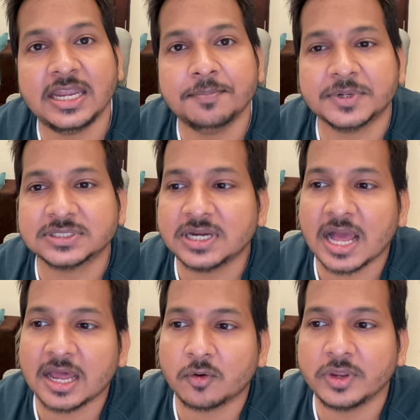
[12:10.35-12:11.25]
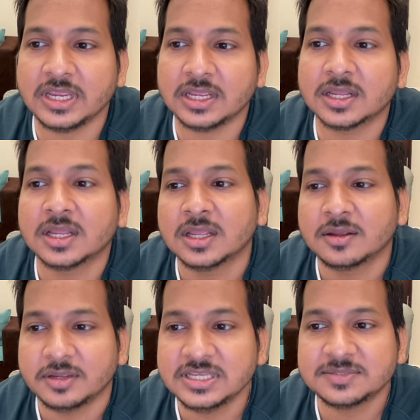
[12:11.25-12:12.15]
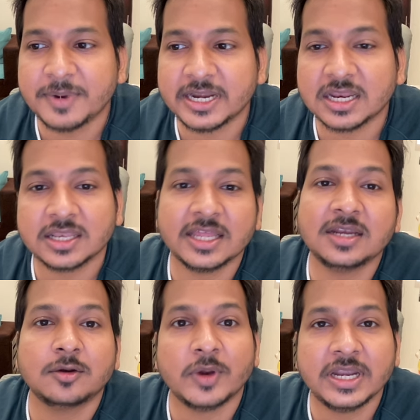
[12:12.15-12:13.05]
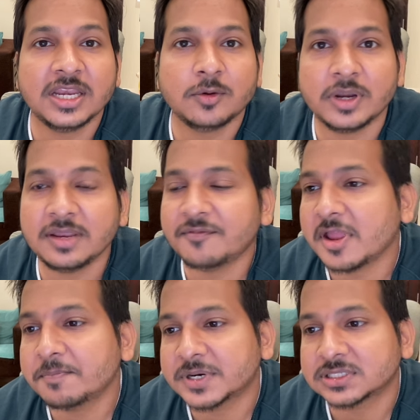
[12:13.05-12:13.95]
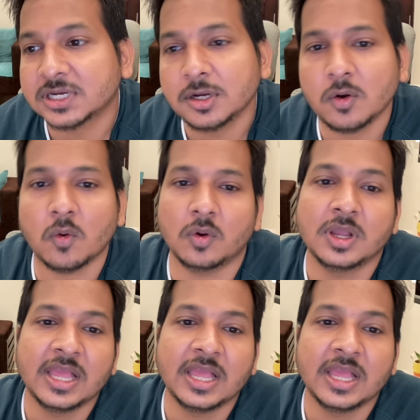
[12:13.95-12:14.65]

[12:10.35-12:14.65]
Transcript: 80% ROE is better than 20, 25%. No.